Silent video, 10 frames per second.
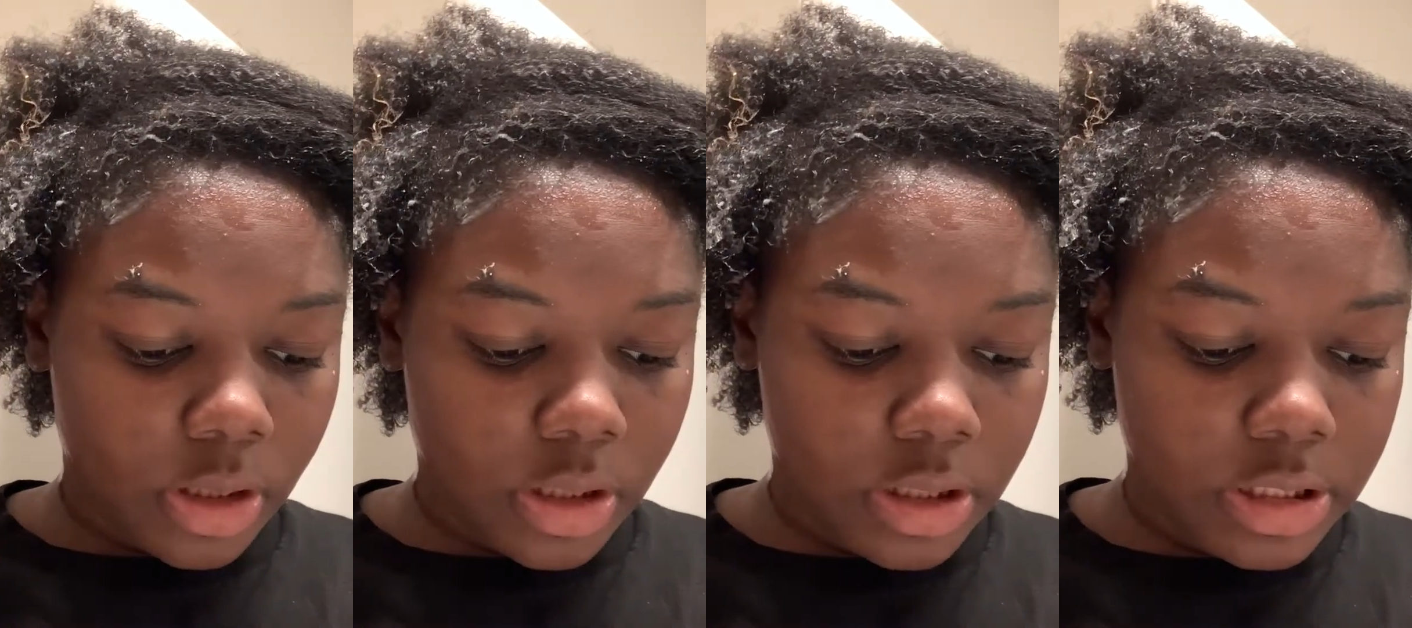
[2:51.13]

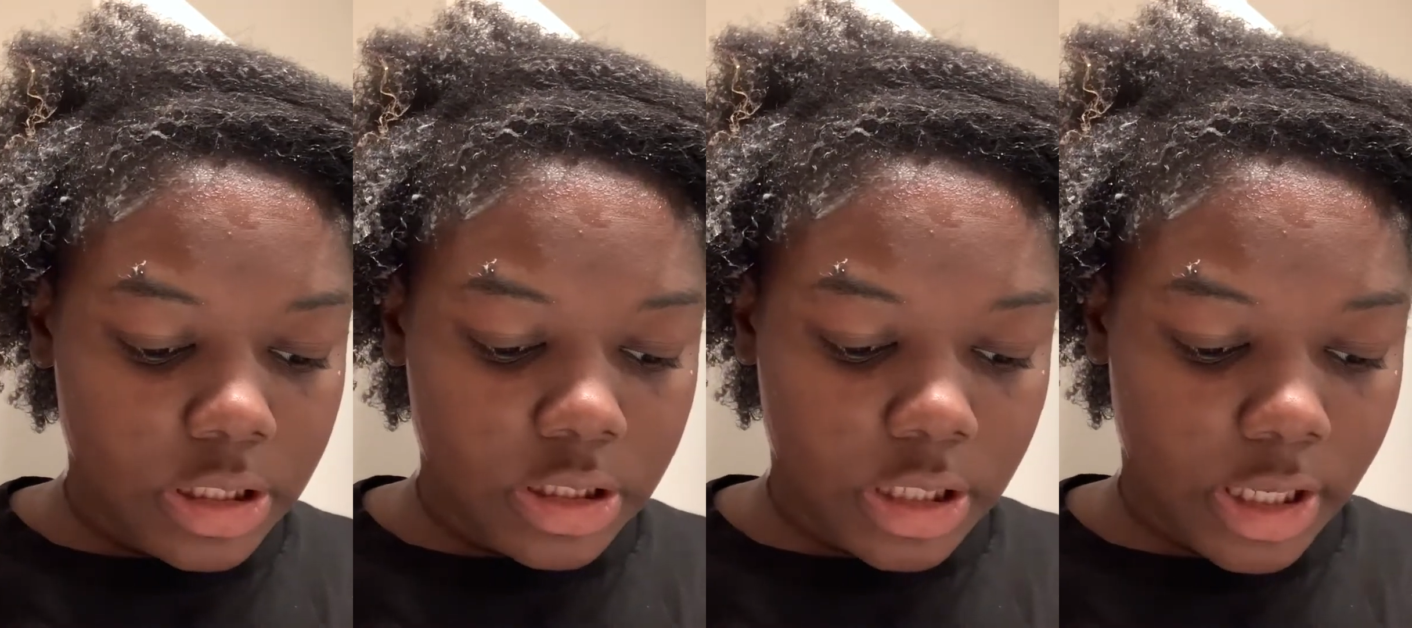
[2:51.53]
It
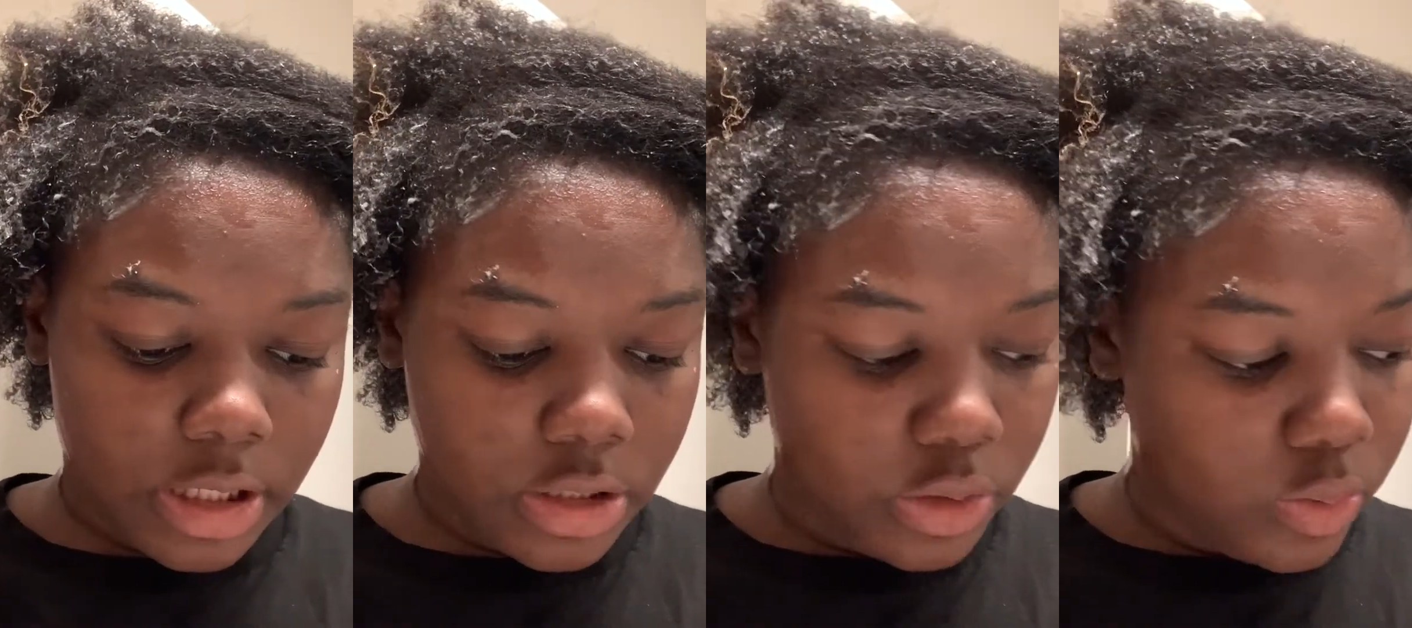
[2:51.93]
get
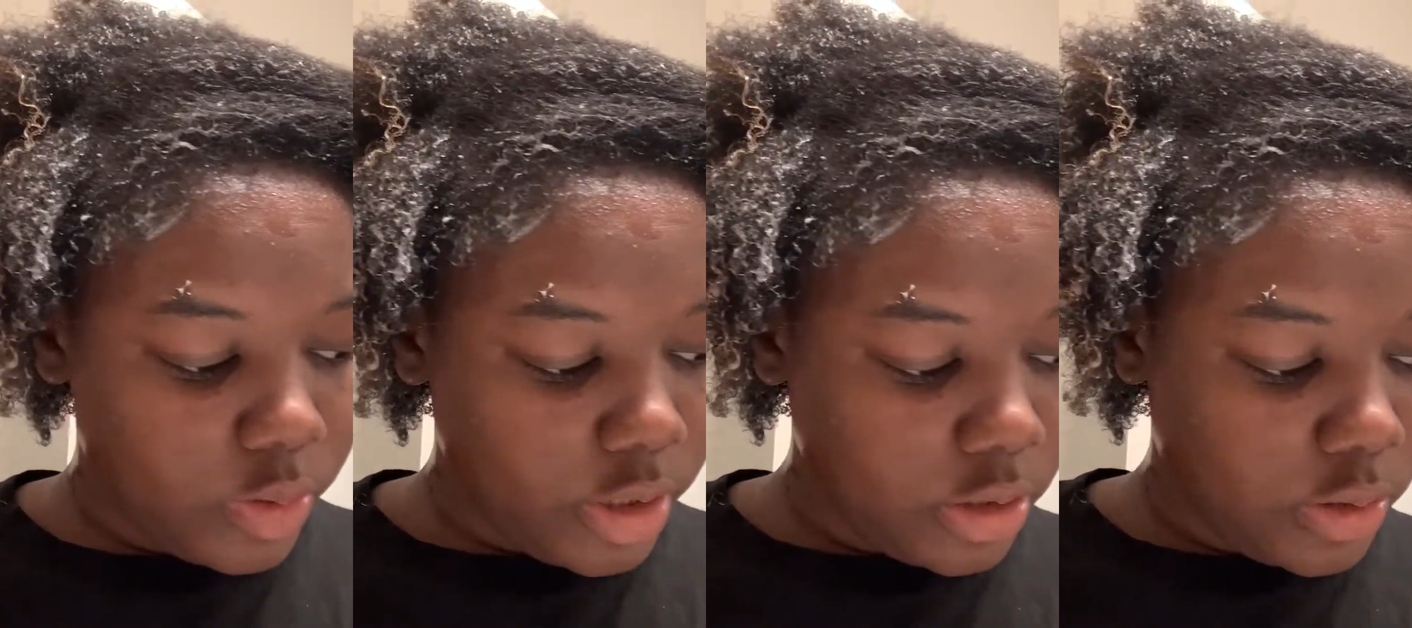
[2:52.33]
like lower
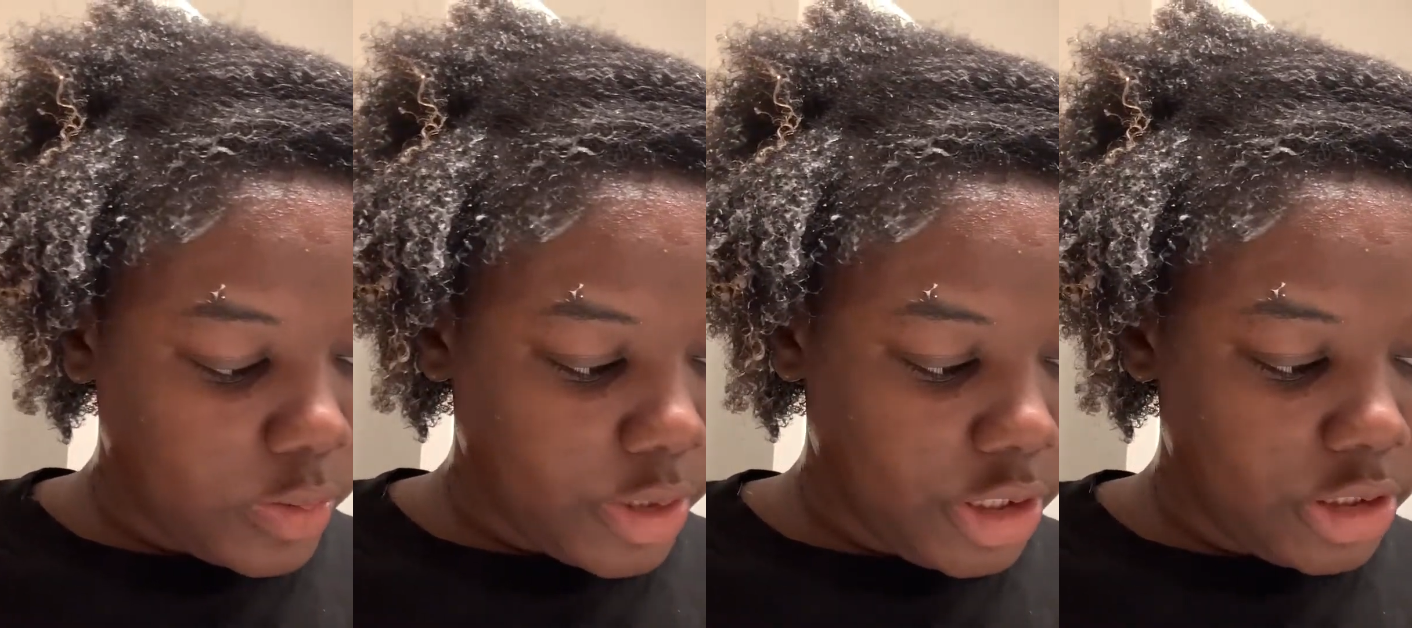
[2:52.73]
and
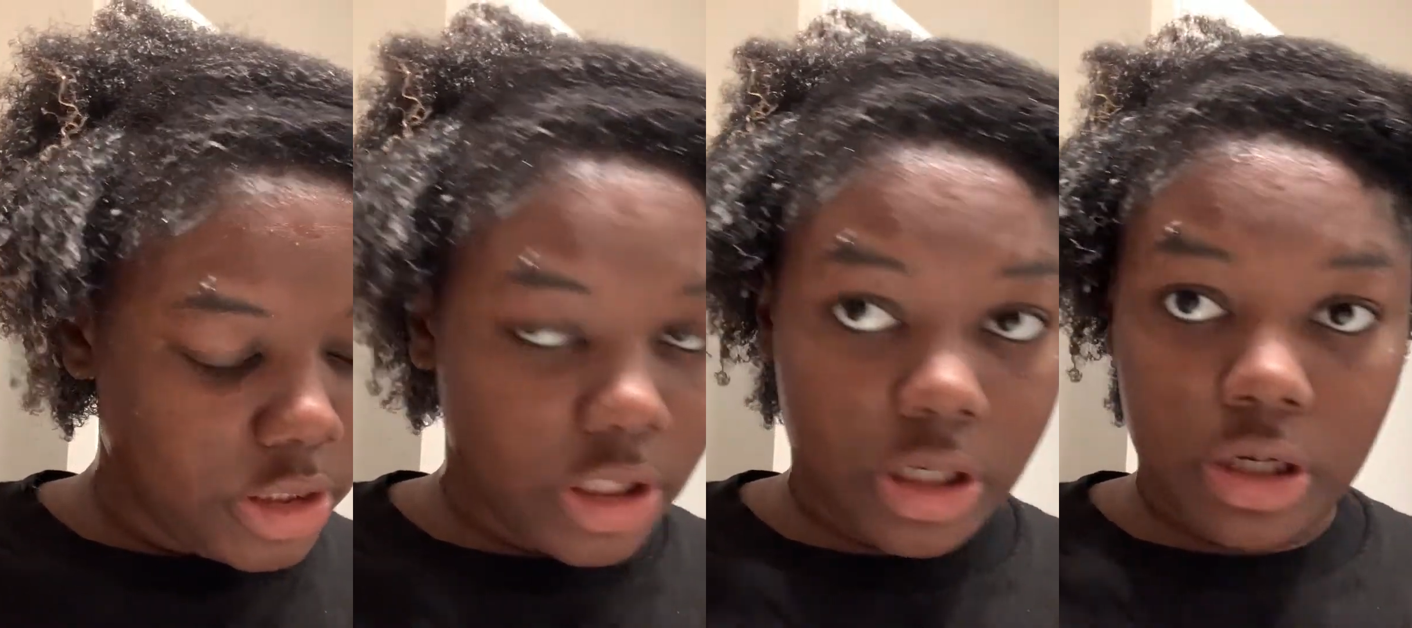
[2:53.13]
lower each
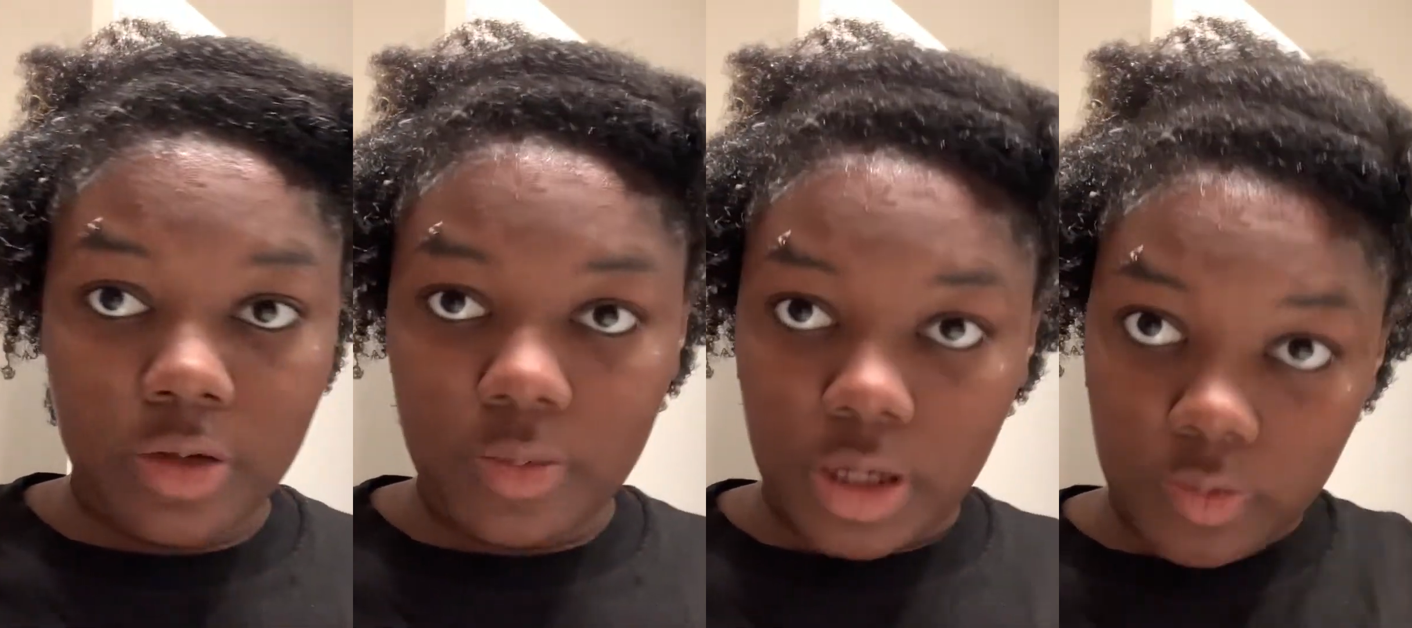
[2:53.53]

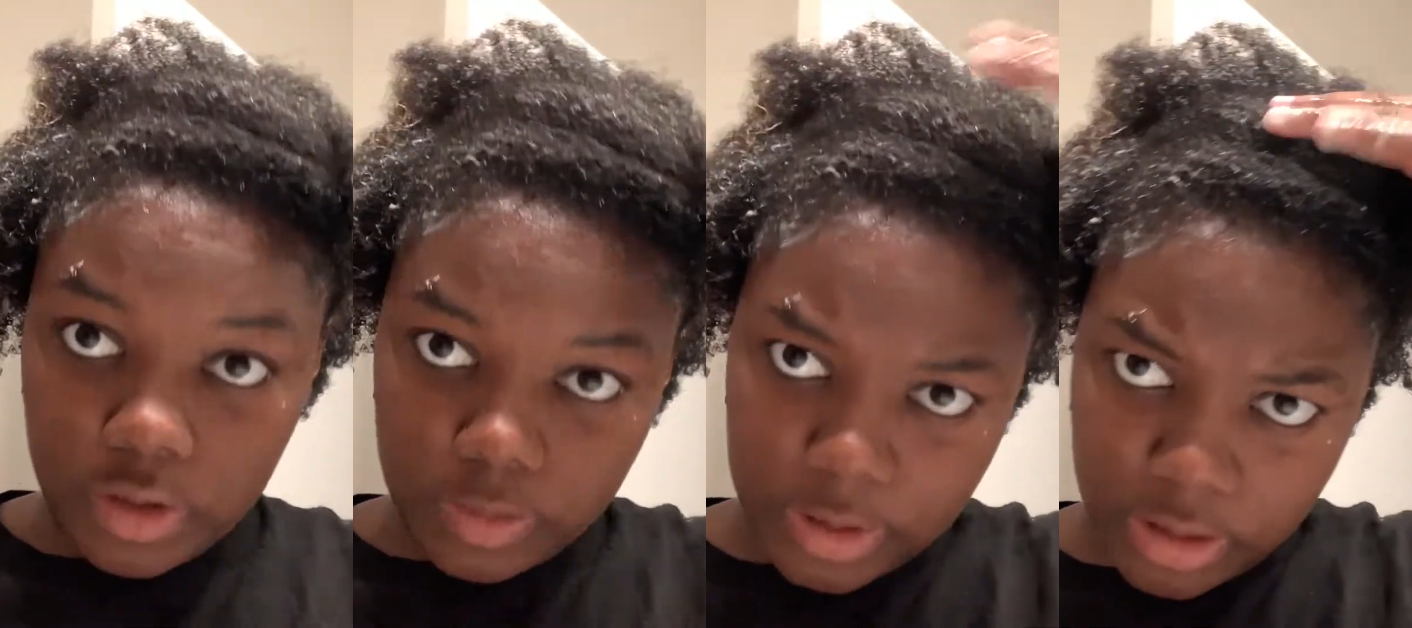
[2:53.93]
time I
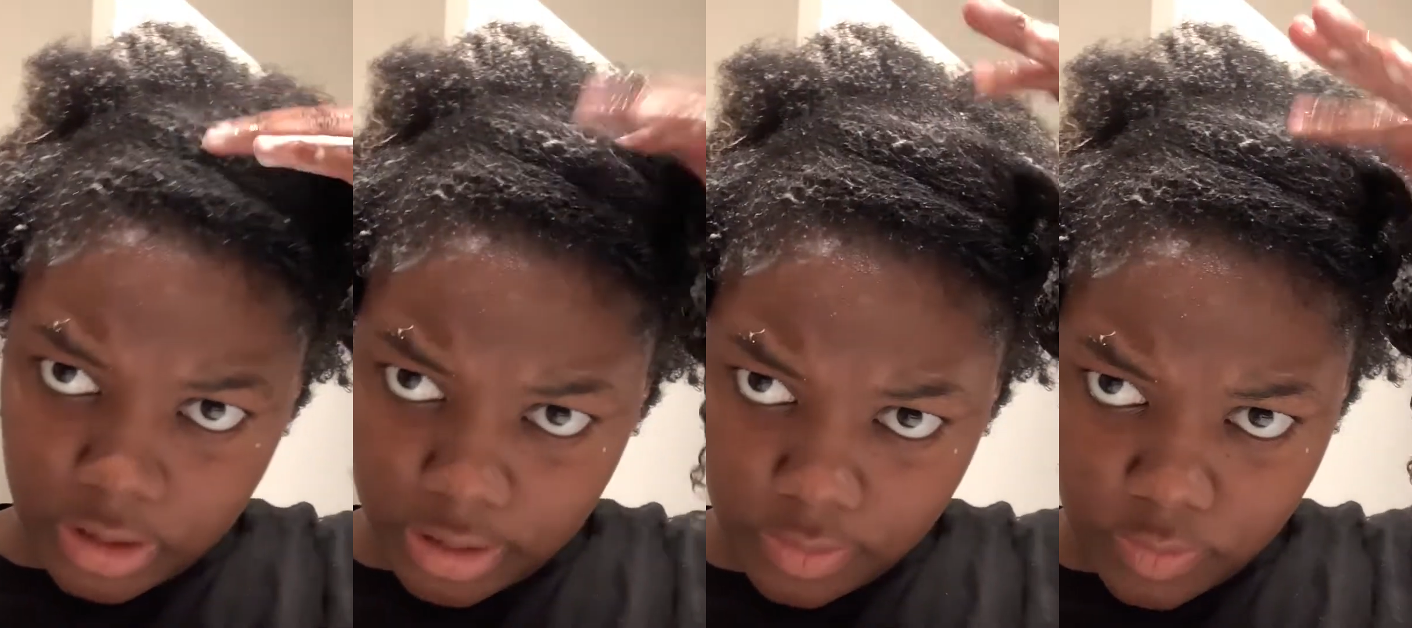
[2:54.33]
wash my hair,